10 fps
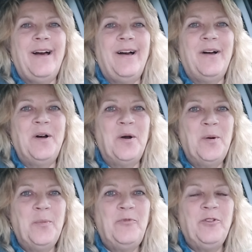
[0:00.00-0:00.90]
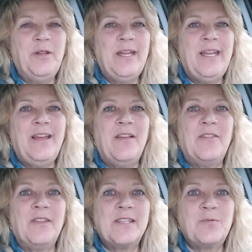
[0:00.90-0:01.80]
Hopefully
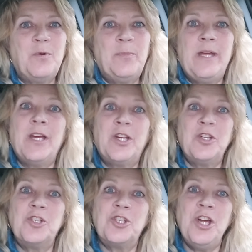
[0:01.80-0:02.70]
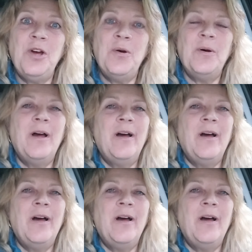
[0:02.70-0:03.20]
this will be a good show.